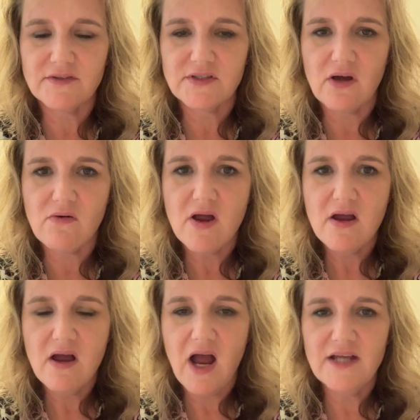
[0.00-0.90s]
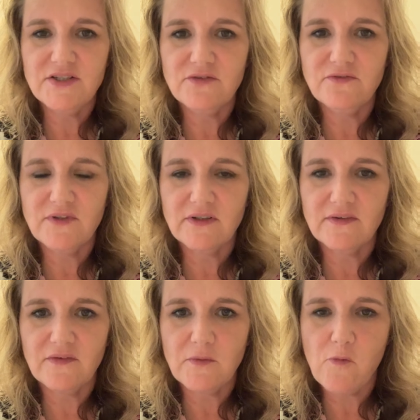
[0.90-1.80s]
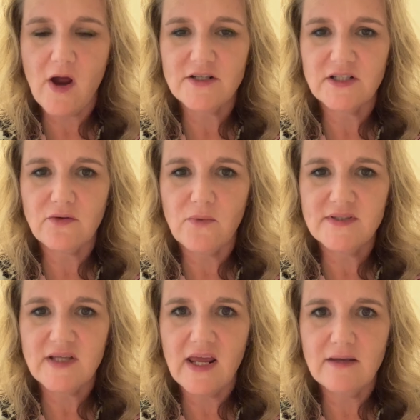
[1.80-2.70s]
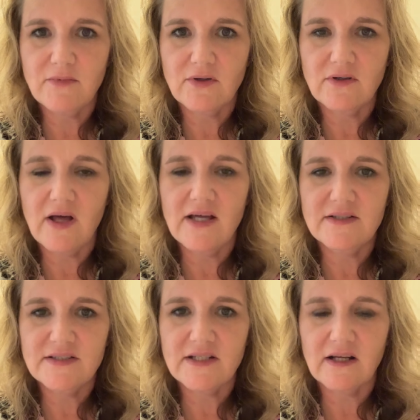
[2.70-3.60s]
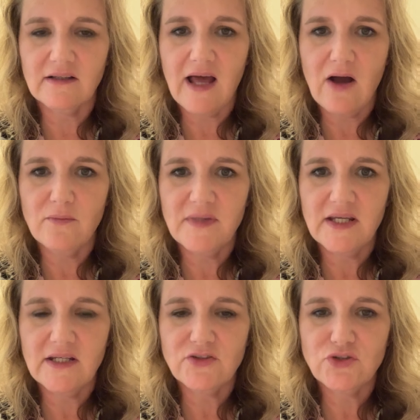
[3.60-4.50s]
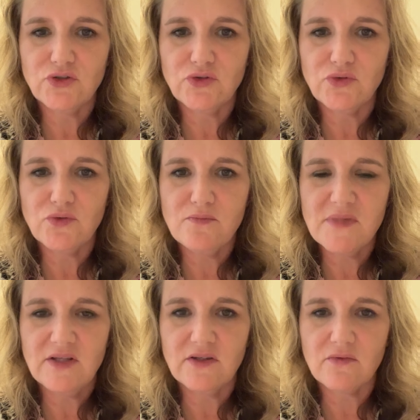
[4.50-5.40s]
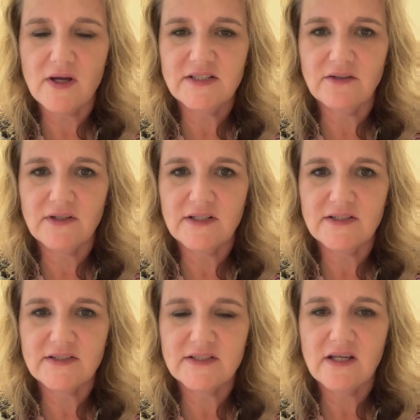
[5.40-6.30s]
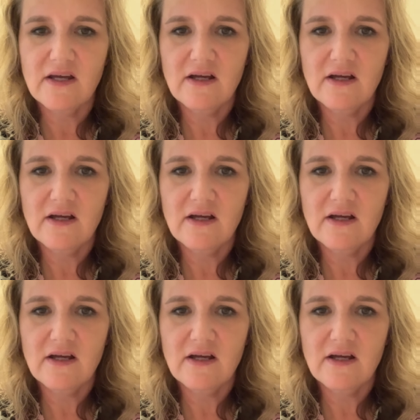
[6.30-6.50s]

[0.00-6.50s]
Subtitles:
So I do feel that the project was able and did allow me to meet the criterias